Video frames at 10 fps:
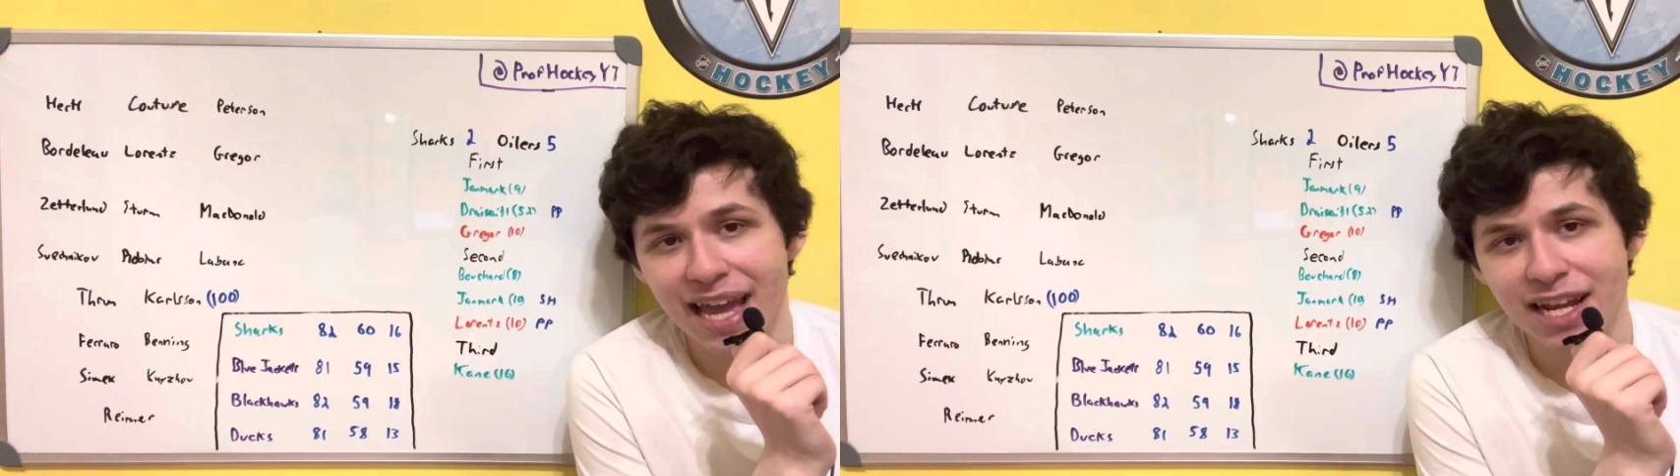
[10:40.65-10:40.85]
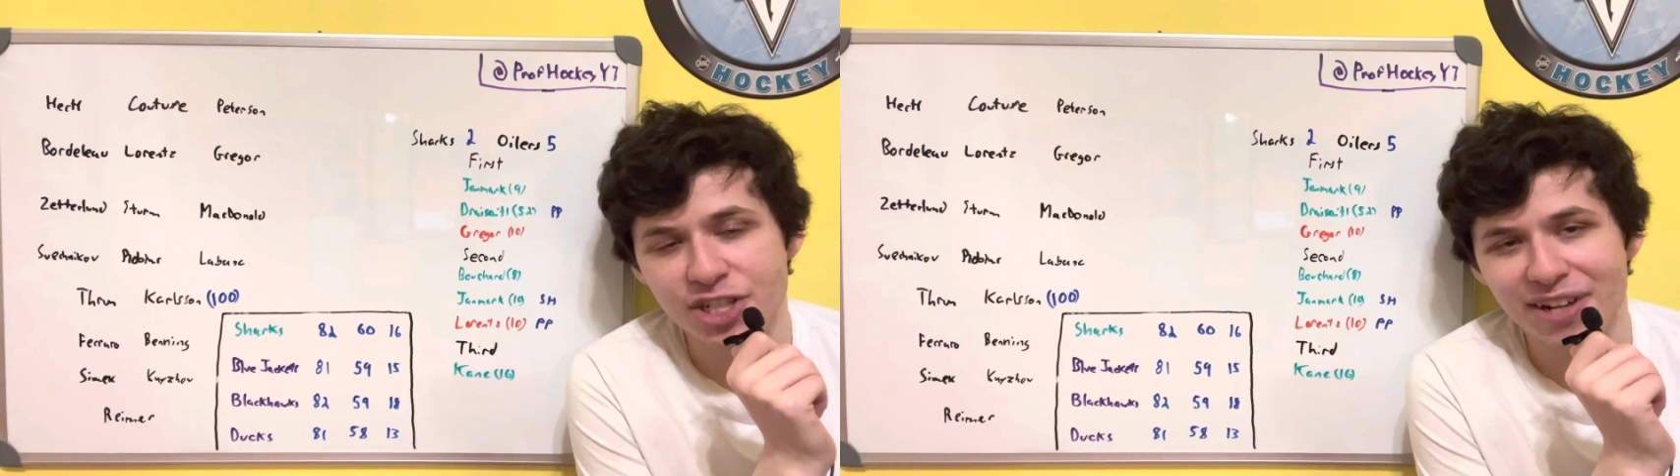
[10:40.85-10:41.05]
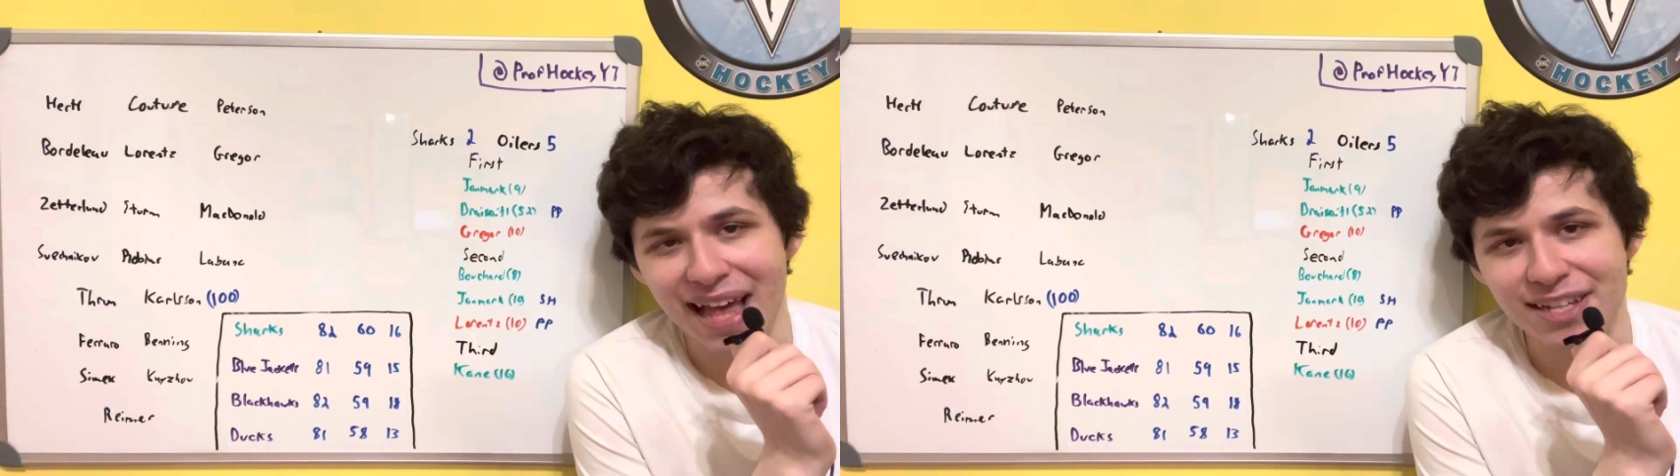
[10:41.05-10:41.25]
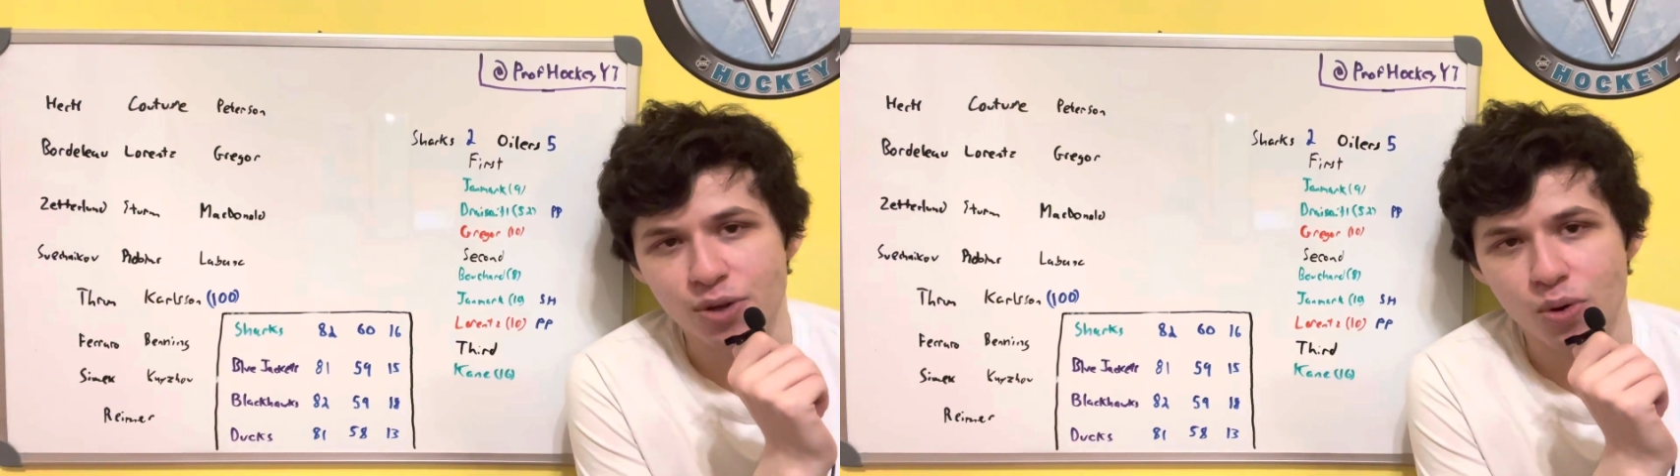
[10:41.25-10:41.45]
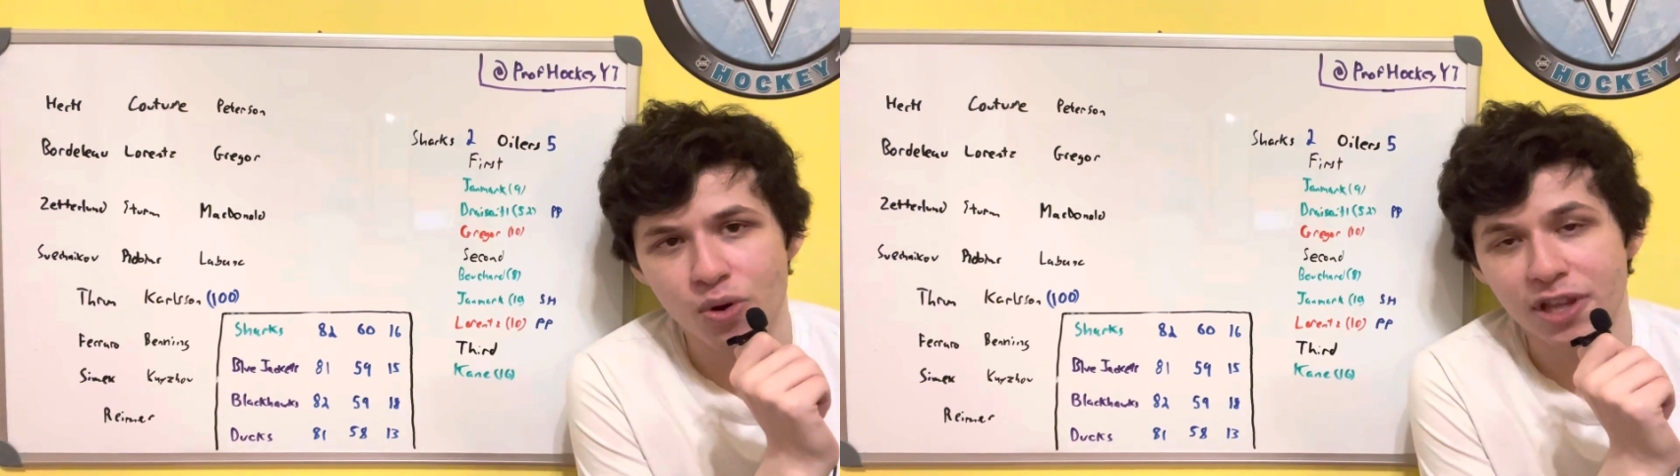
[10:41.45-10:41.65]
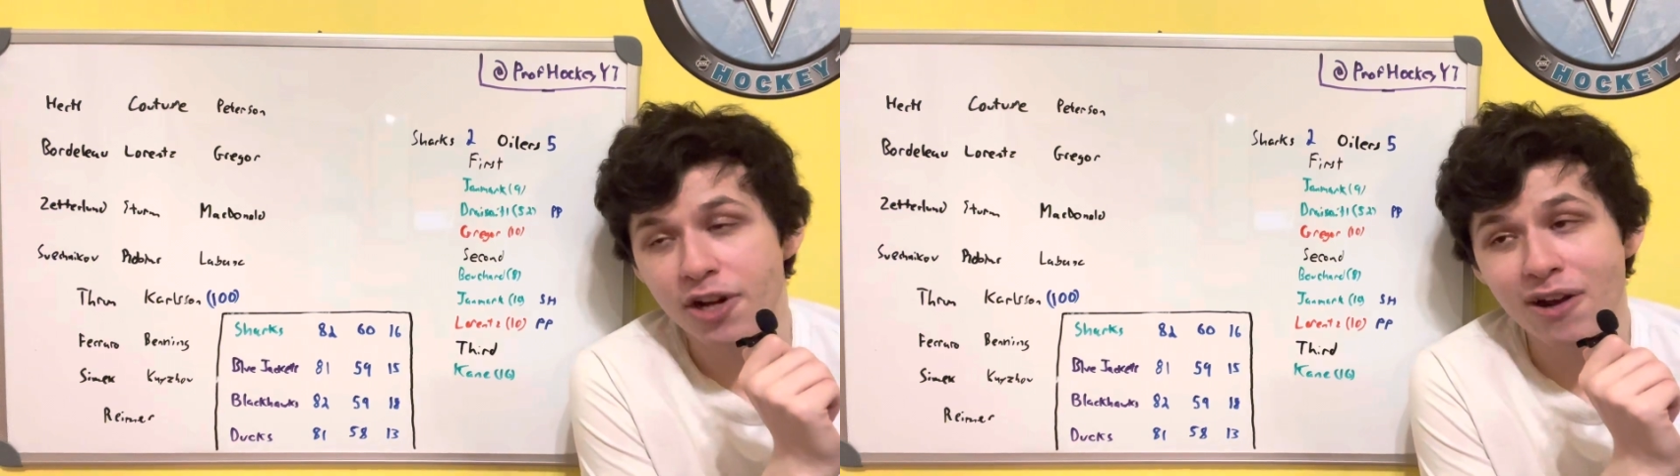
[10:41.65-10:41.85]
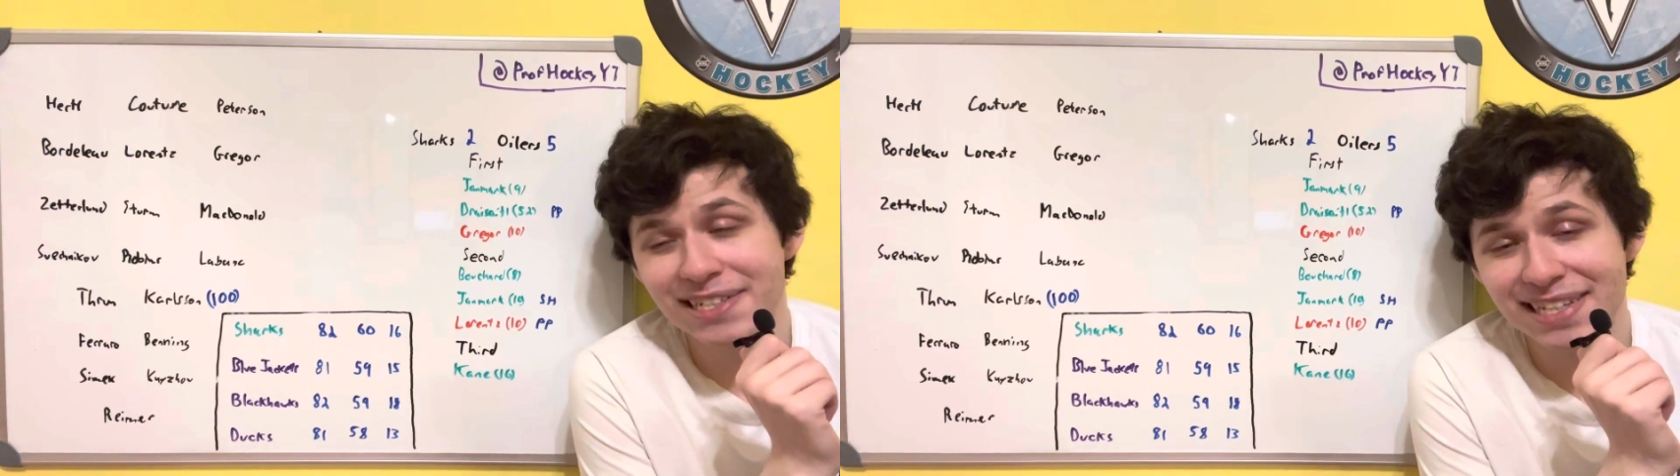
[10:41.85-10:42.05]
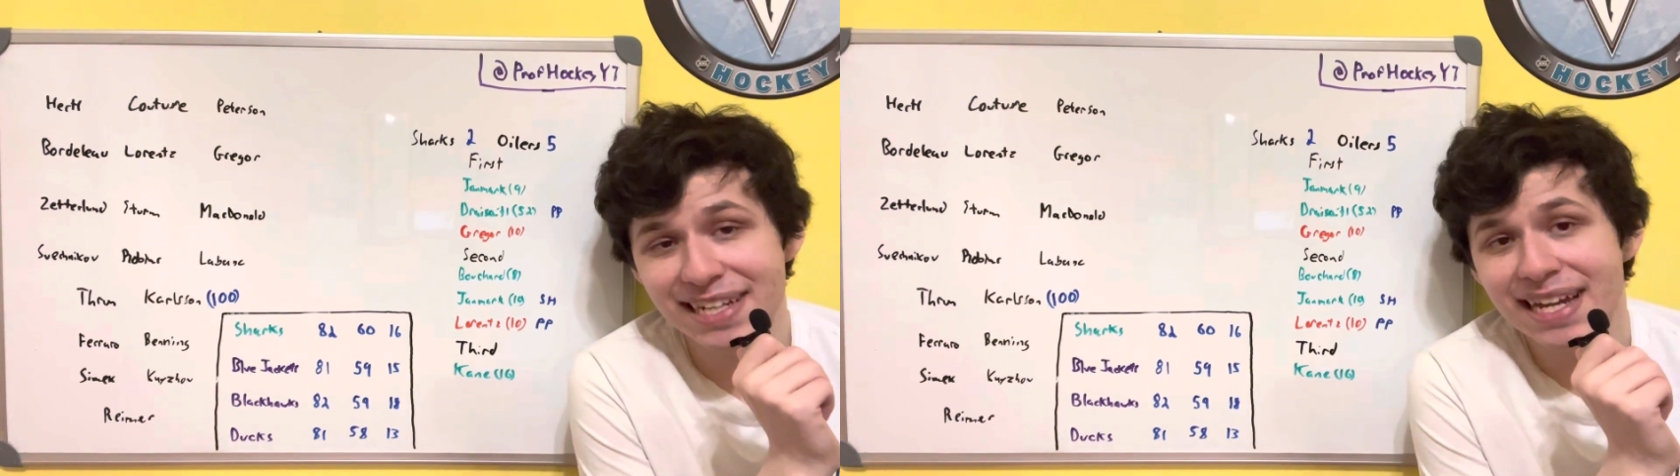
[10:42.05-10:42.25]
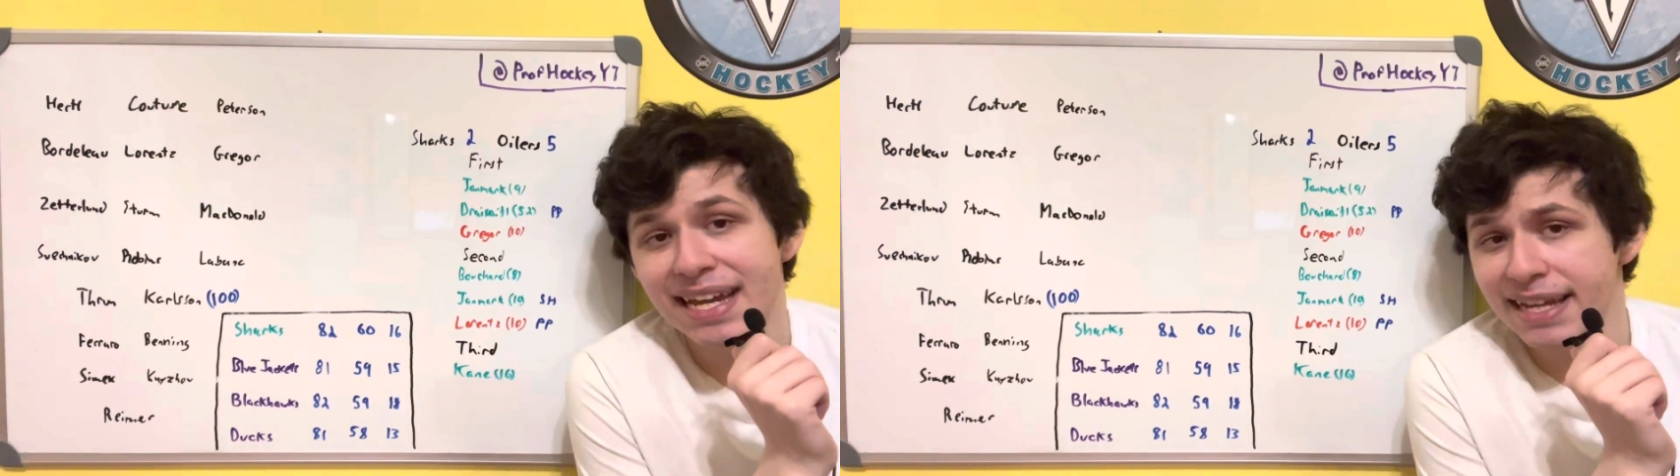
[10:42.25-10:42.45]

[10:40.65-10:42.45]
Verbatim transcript: NHL as a whole, and honestly,